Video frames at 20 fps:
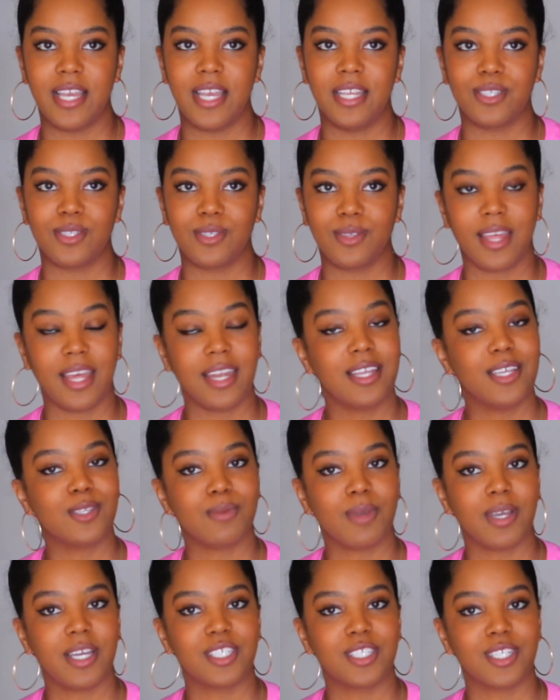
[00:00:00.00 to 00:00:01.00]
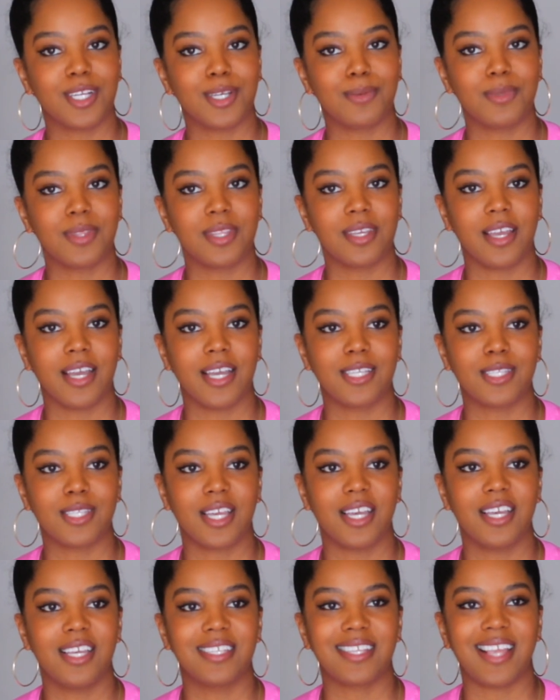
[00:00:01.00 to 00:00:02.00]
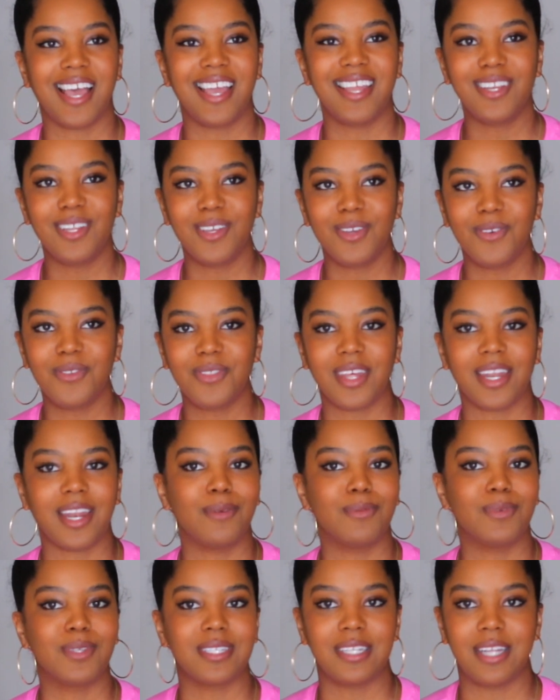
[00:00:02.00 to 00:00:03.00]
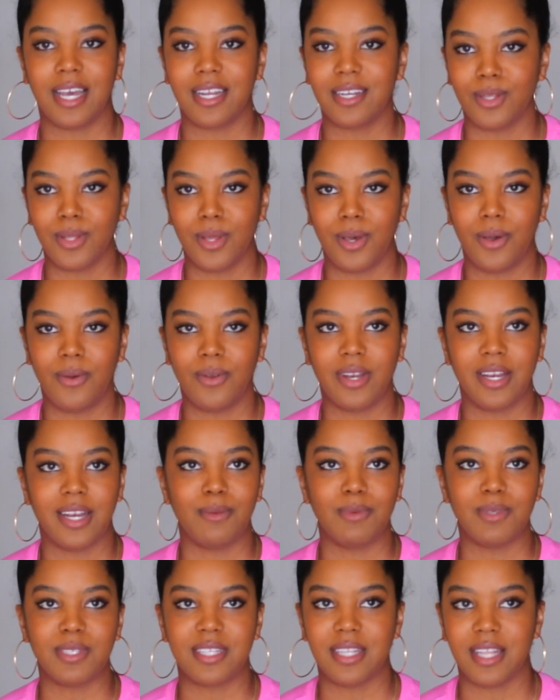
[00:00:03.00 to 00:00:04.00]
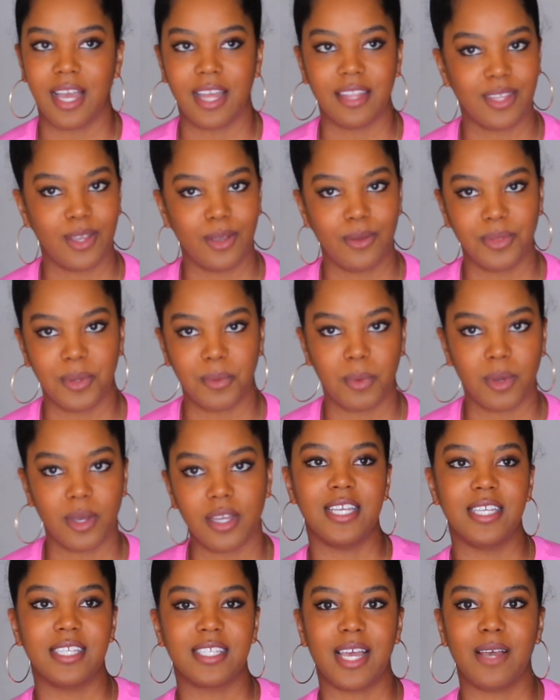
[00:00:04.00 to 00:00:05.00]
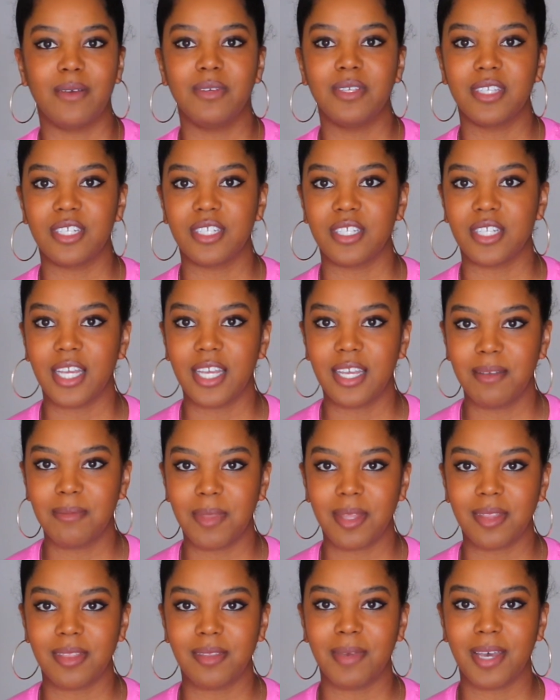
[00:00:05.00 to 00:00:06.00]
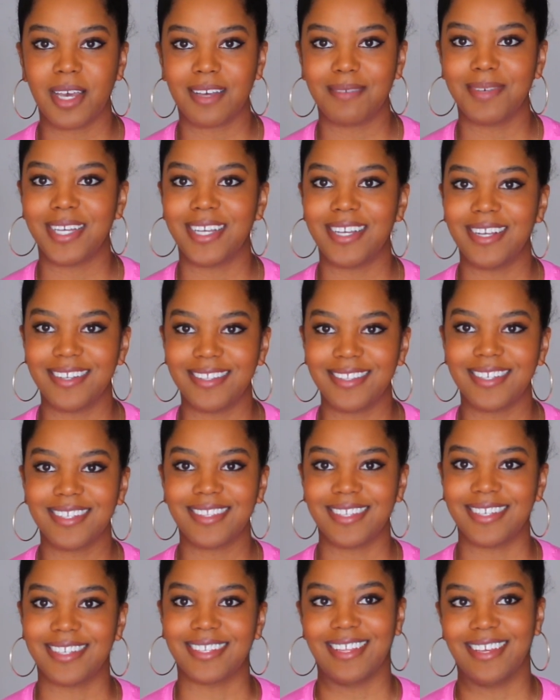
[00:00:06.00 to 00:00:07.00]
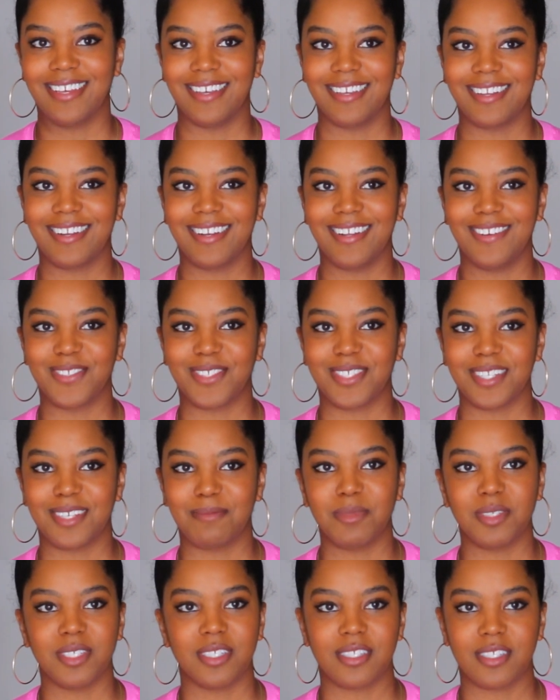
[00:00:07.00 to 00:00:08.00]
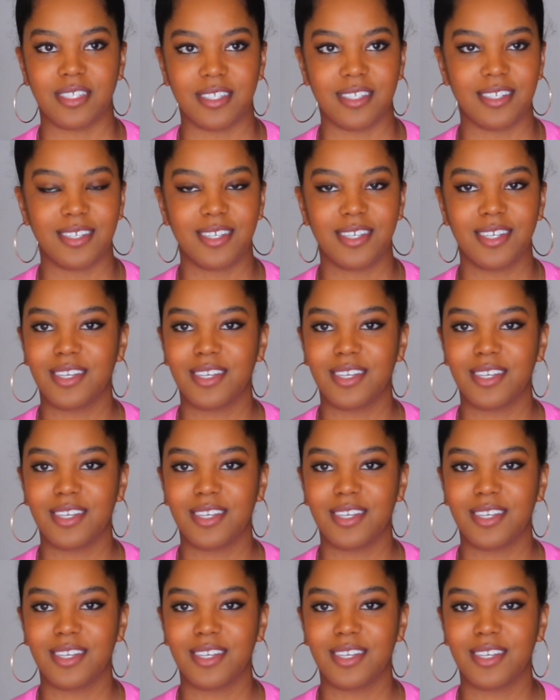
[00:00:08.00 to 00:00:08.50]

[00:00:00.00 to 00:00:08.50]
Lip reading: and so that is why I shared it with you guys, because I knew that I was not alone and I was not the only one. I was ashamed that the back of my hair looked like that. But I was like, Melissa,